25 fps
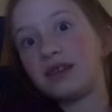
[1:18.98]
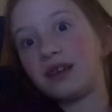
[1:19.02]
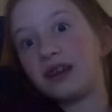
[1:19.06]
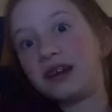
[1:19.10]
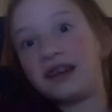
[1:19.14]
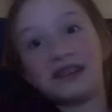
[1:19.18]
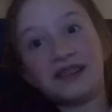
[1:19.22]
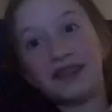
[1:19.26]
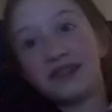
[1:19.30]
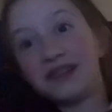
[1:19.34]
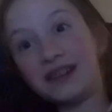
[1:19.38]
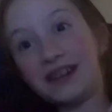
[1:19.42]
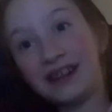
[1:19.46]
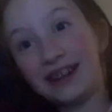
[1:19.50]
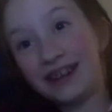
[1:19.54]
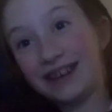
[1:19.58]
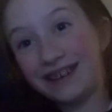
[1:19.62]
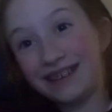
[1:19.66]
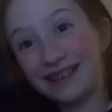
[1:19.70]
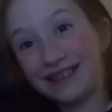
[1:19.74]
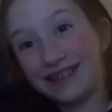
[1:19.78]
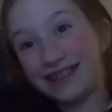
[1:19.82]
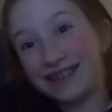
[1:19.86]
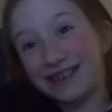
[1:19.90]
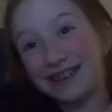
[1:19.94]
I still need
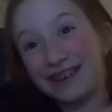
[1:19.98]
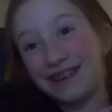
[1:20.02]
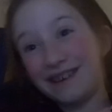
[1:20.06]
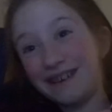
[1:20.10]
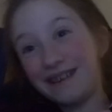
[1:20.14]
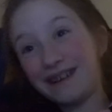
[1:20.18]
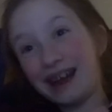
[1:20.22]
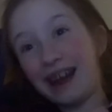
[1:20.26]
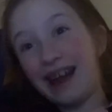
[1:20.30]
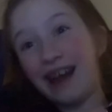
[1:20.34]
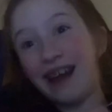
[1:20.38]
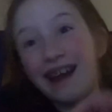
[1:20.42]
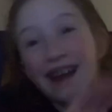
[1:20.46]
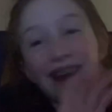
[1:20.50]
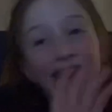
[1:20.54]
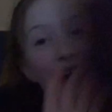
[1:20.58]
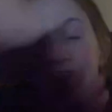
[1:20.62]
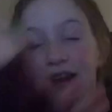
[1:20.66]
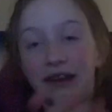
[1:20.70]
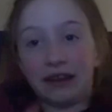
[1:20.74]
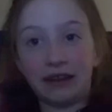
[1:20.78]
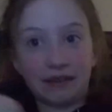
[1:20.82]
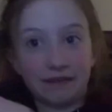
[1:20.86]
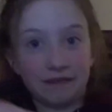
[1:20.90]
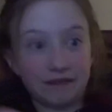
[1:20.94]
this. Okay? I
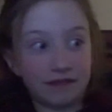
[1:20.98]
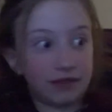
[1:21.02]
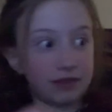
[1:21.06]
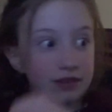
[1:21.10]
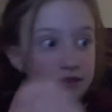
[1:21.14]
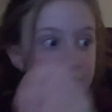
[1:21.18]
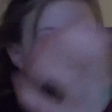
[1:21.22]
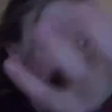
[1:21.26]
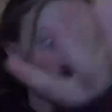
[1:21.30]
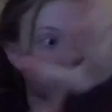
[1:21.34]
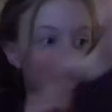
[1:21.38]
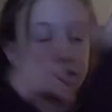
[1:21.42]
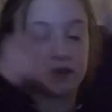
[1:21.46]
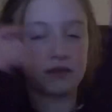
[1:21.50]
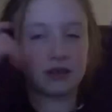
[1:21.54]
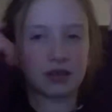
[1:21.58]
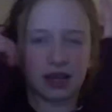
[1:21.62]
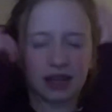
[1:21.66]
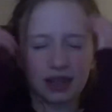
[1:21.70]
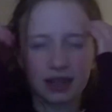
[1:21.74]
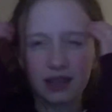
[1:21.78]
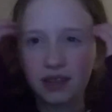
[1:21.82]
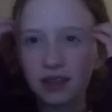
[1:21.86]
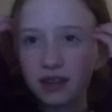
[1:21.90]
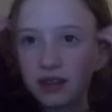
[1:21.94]
don't know. Oh,
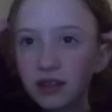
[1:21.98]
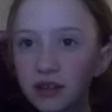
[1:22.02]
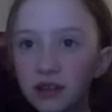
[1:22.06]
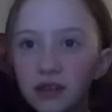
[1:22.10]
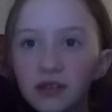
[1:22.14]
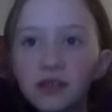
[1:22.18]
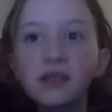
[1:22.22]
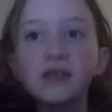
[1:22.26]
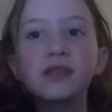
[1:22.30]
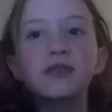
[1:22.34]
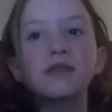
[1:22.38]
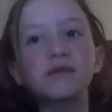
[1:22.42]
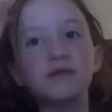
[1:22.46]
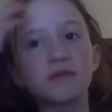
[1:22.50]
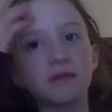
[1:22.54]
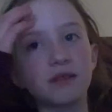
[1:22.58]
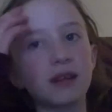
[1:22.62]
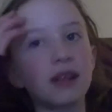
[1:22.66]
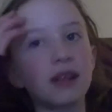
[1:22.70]
I need this tissue.